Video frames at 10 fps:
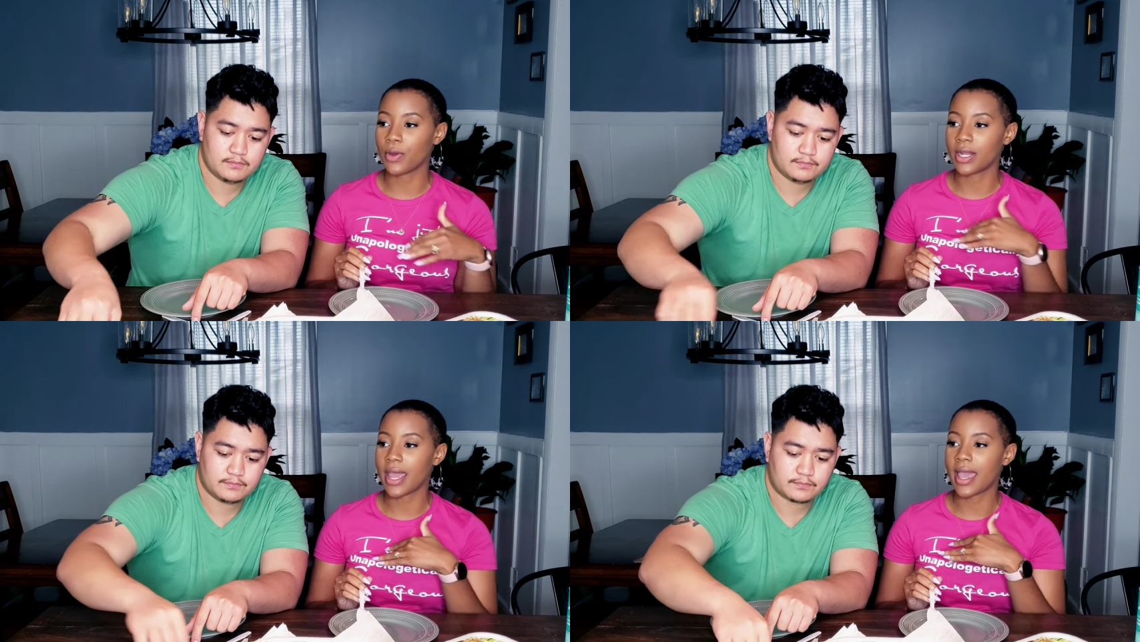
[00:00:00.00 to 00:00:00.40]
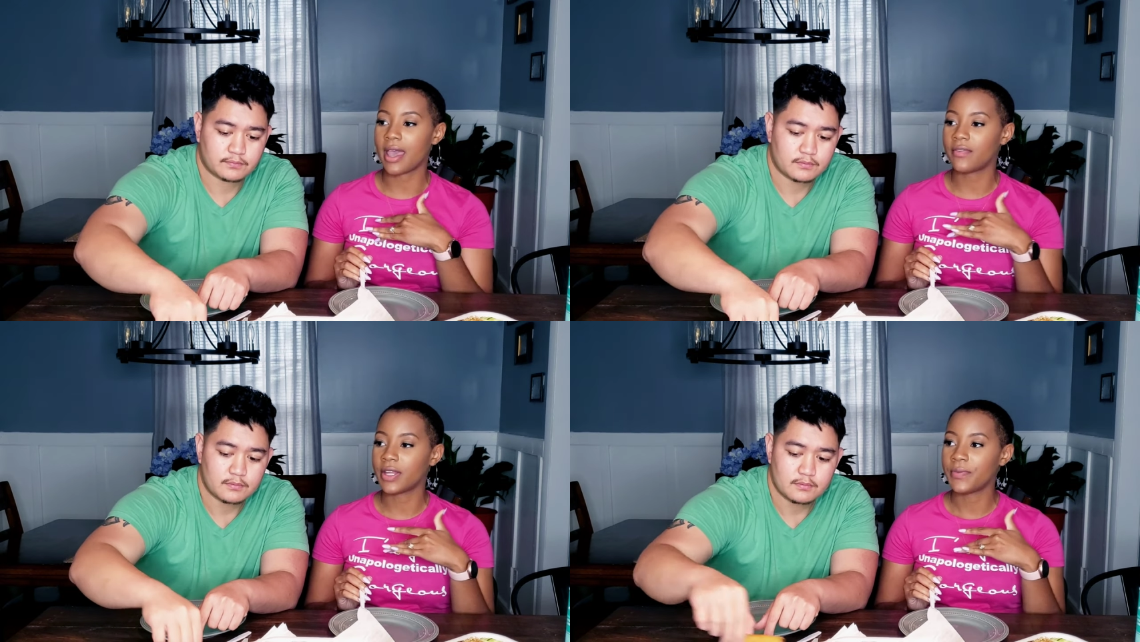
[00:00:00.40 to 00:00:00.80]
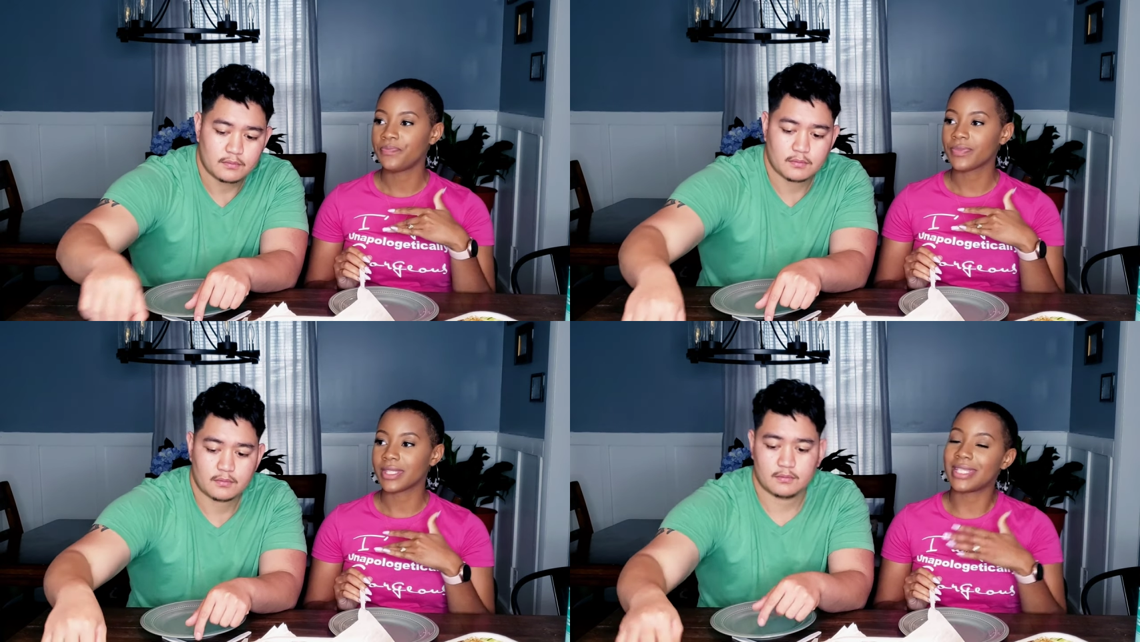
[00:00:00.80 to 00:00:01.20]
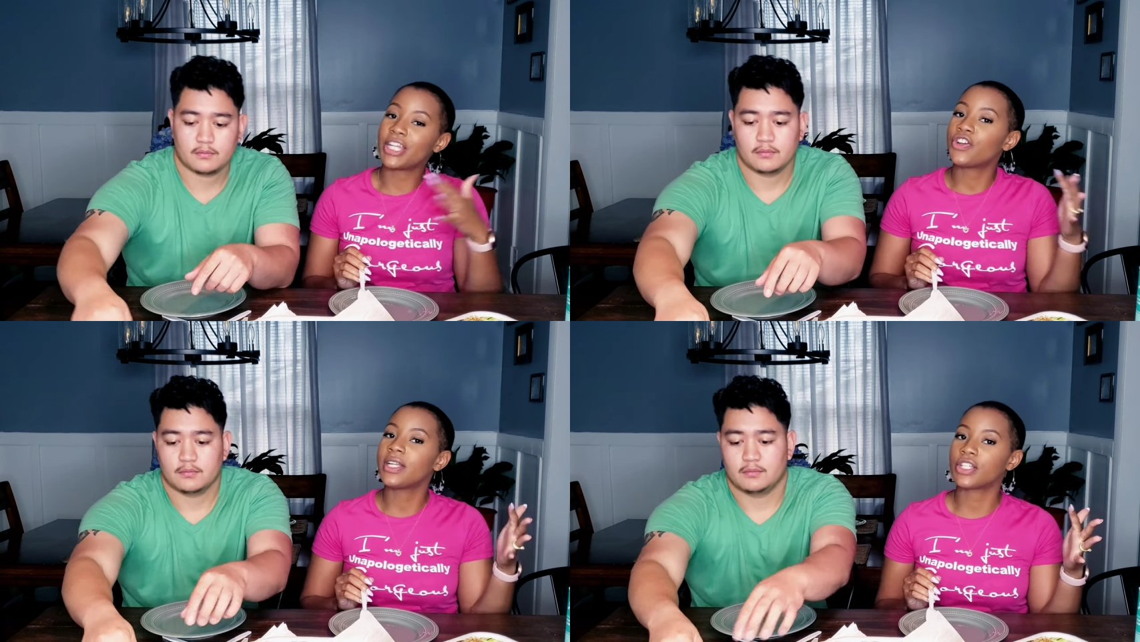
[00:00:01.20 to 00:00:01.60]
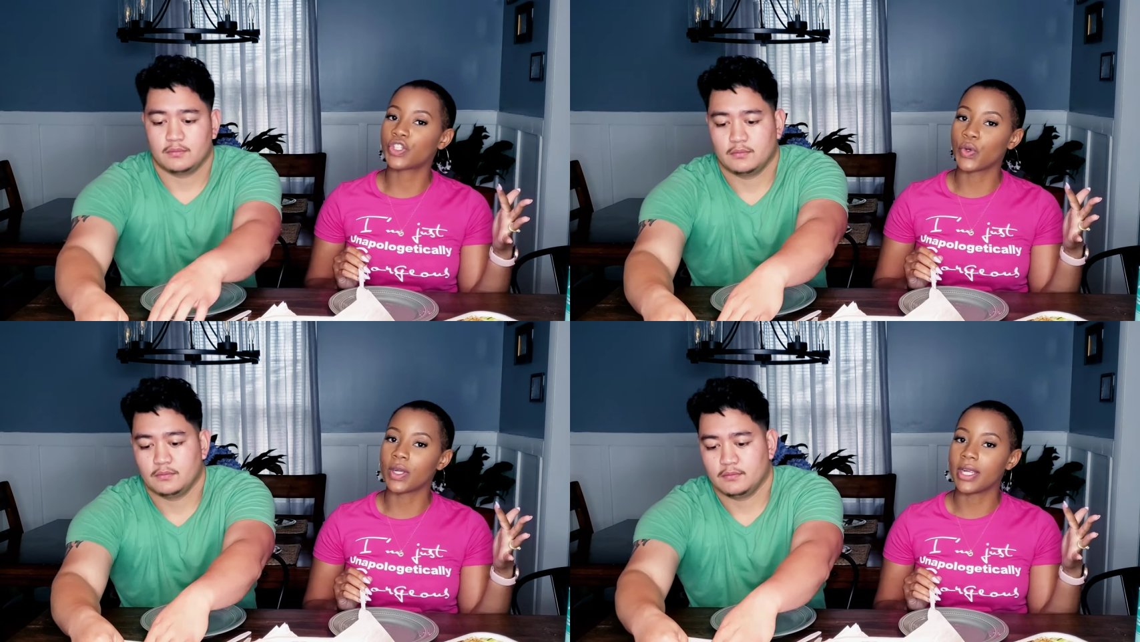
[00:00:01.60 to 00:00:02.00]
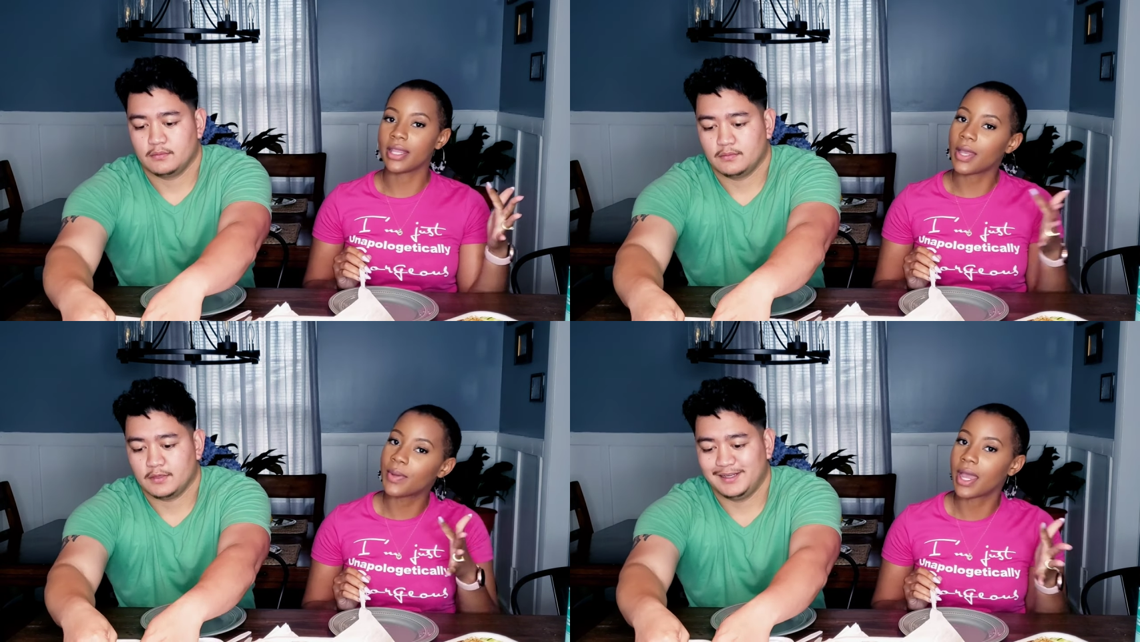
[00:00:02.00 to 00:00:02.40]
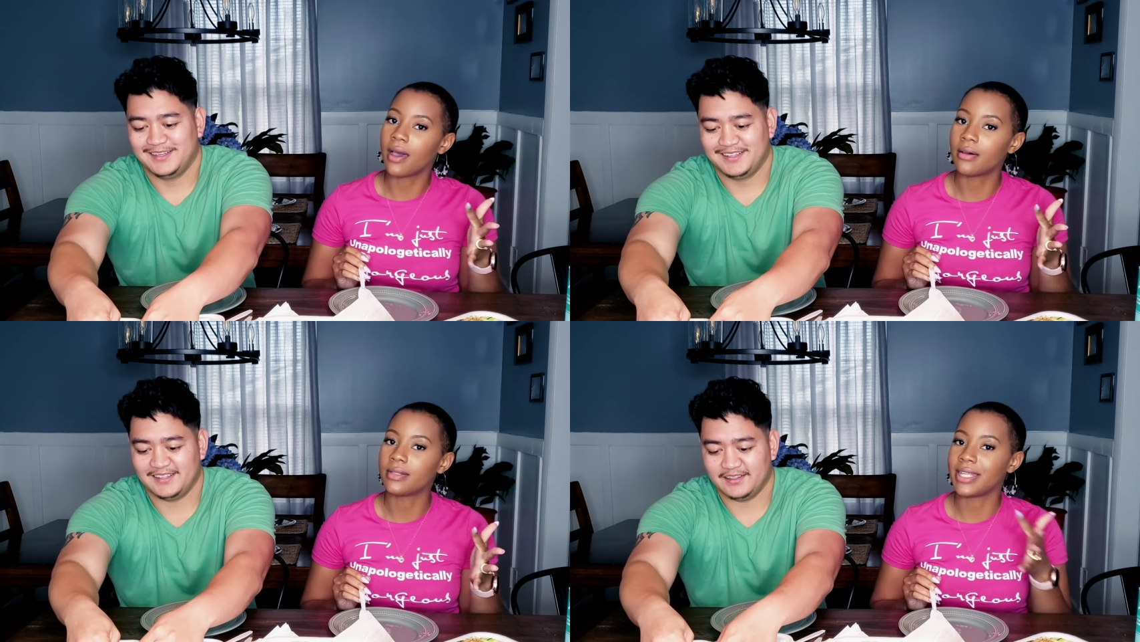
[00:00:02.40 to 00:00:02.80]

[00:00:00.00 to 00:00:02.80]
Speaker 1: We're gonna have dinner and a story. There we go.